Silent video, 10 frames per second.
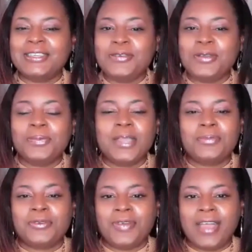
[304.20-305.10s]
you are being
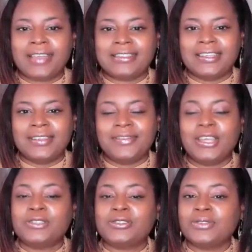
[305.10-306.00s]
proactive.
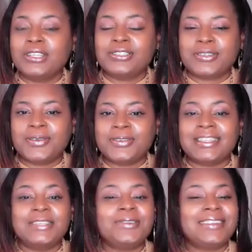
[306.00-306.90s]
It truly shows
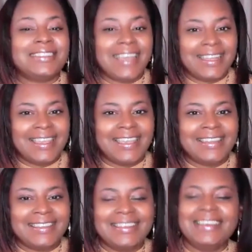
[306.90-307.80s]
that you're
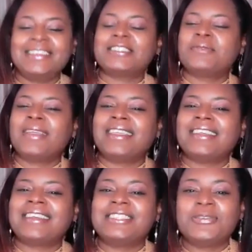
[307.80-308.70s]
dedicated to
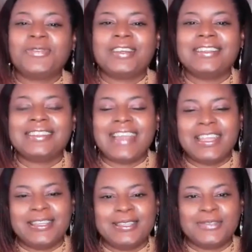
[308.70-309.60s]
making a difference
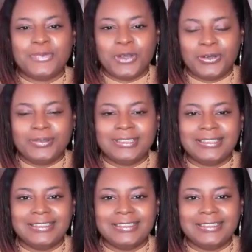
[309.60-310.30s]
in this world.